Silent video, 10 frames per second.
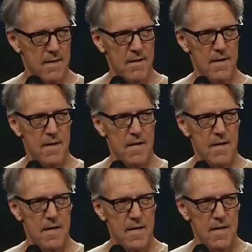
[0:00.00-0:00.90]

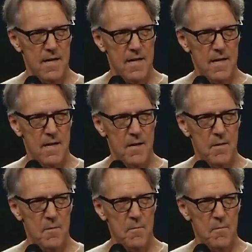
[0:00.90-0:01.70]
Nothing is said.